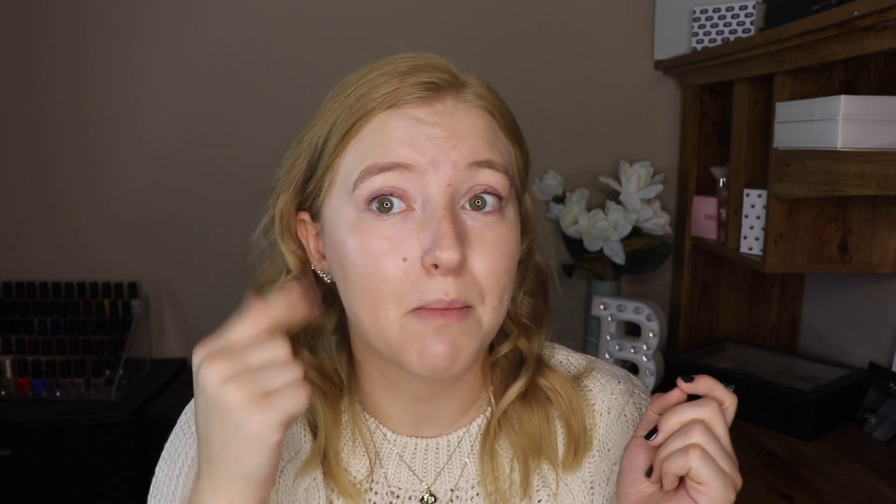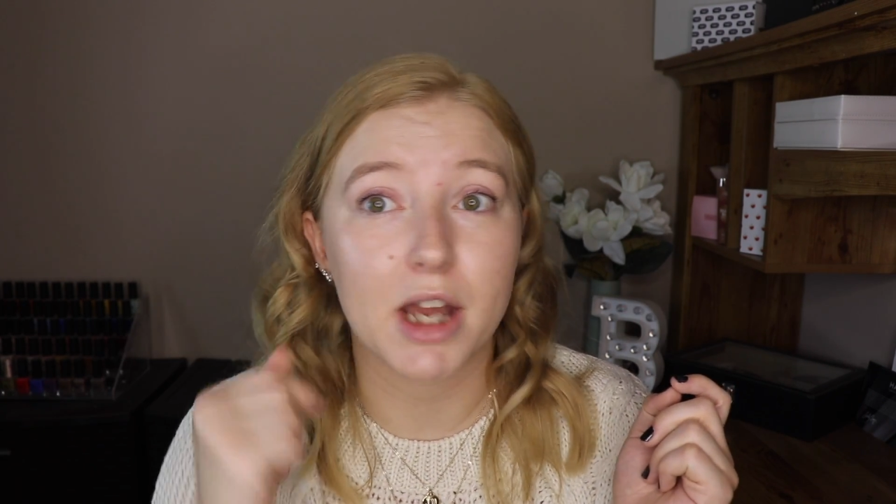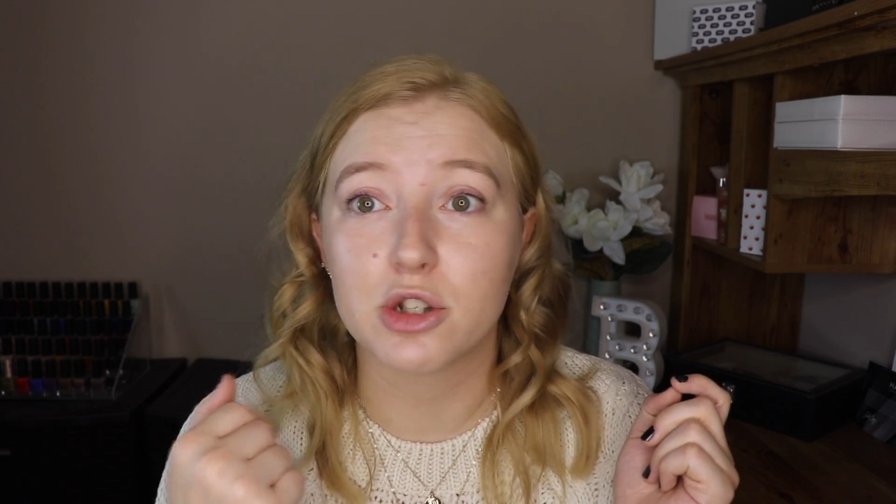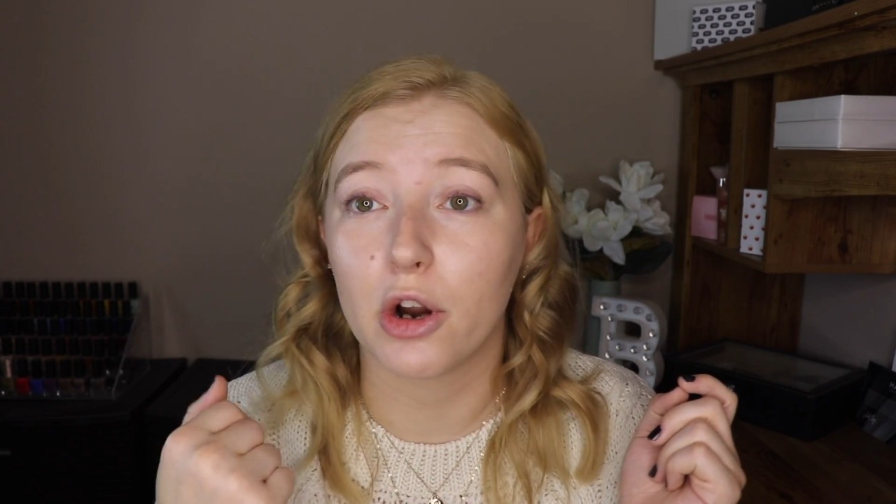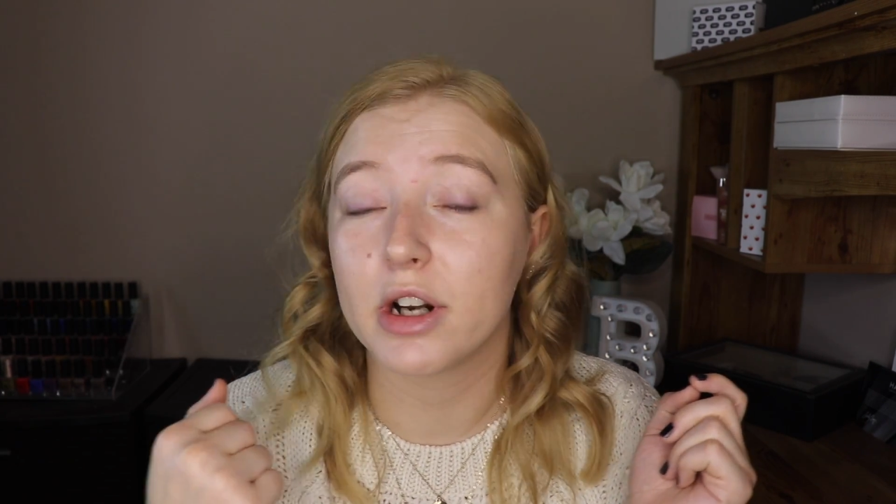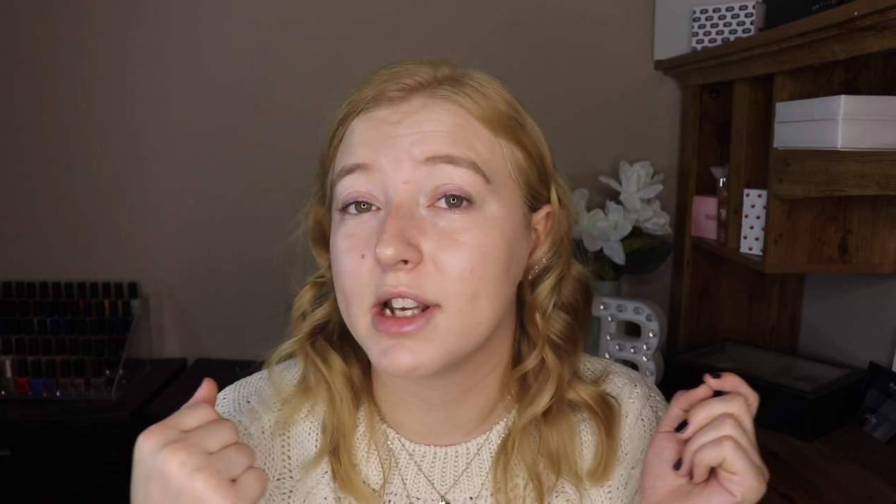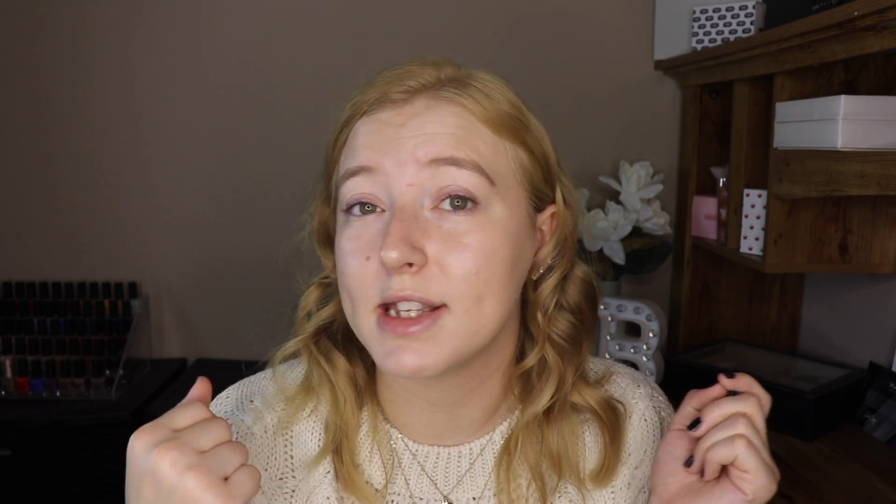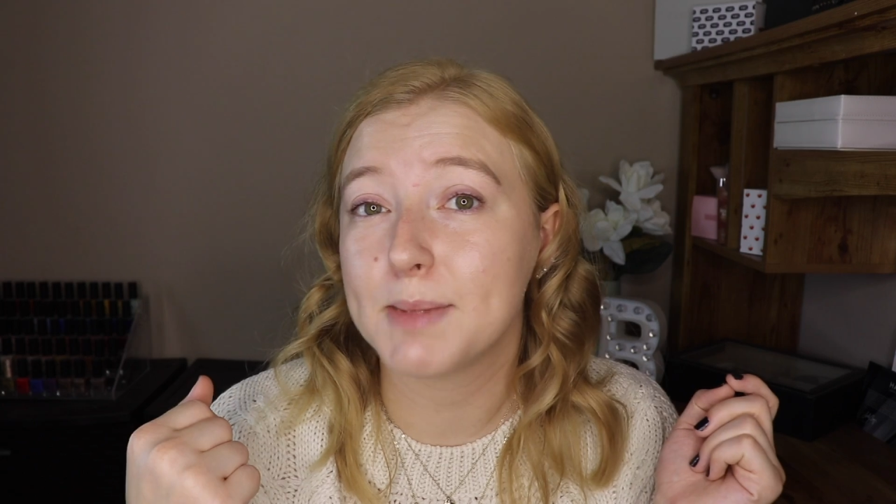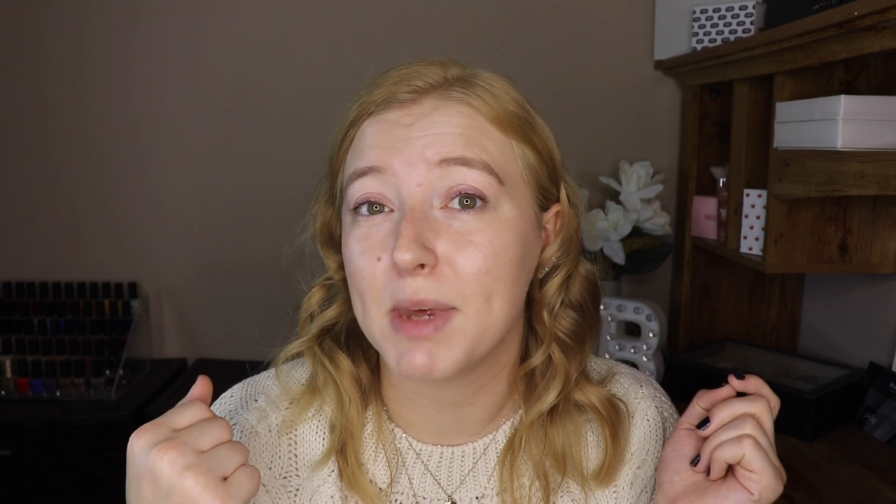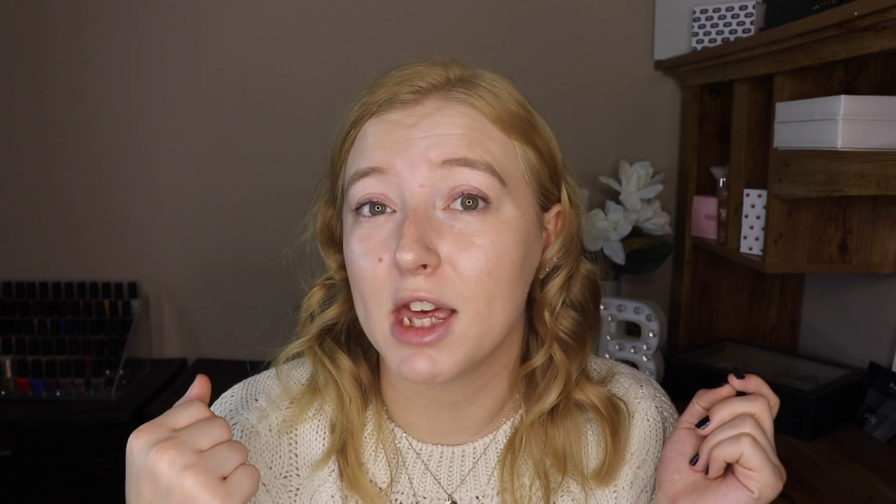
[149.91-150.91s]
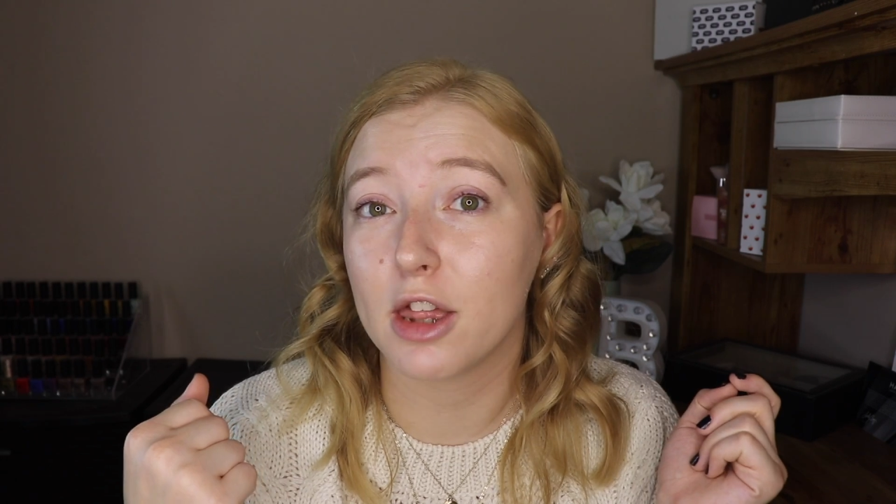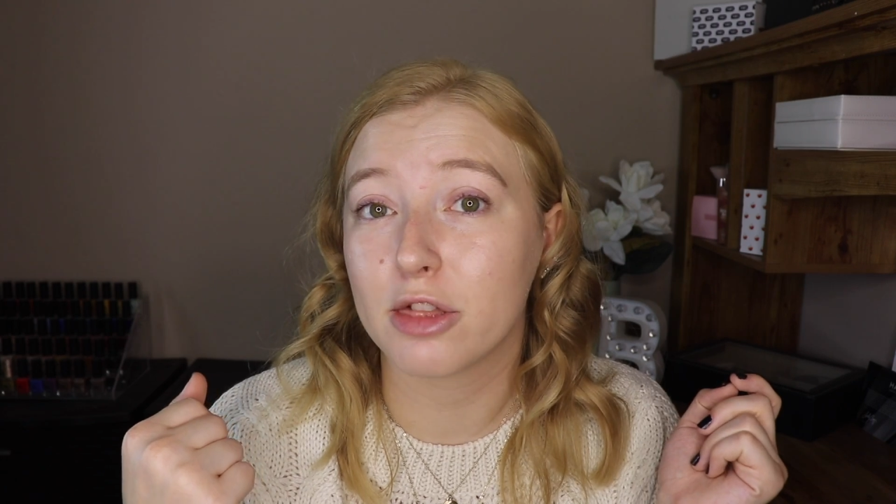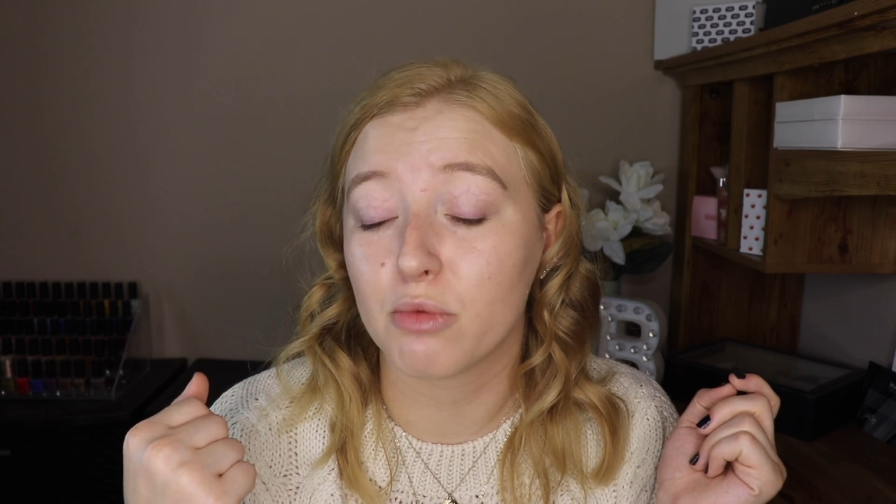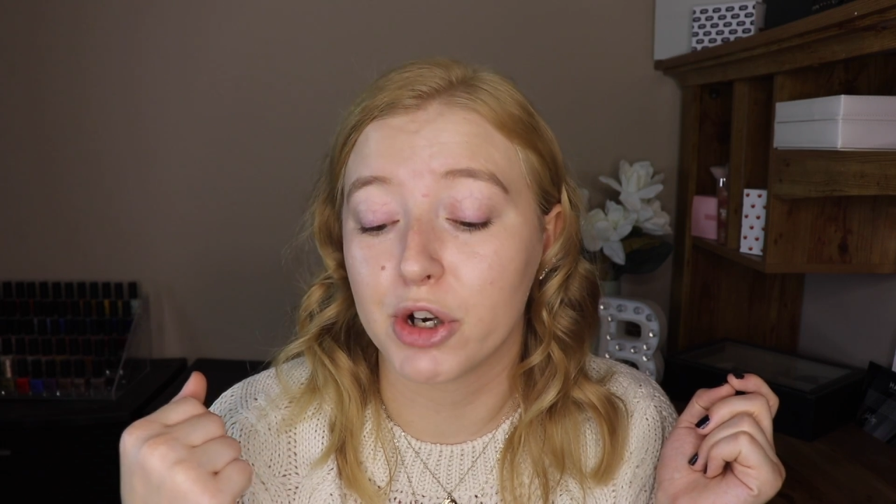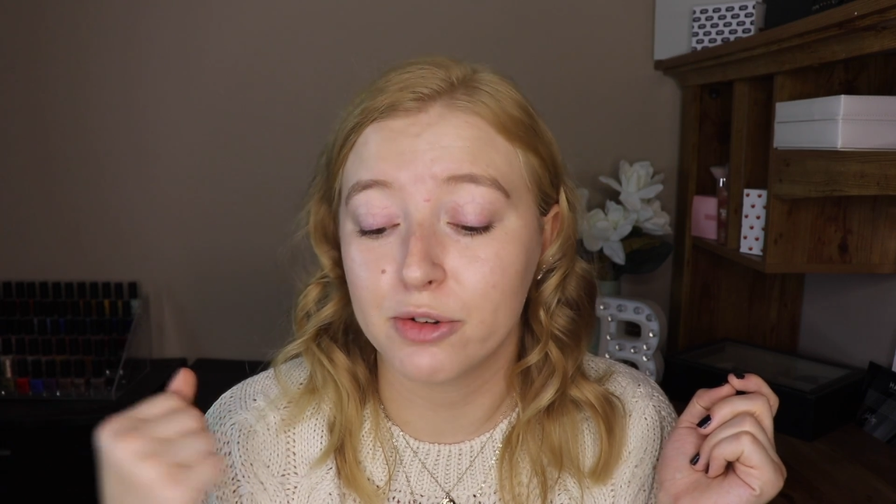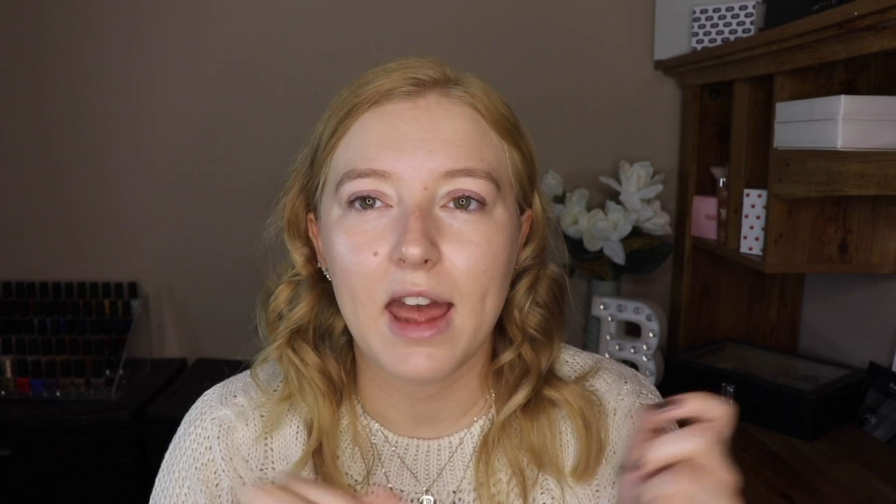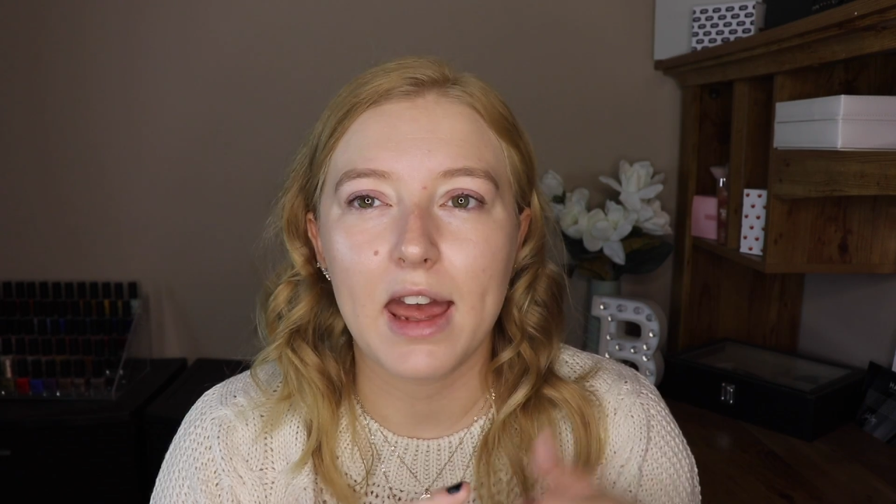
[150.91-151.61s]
my darkness peek through.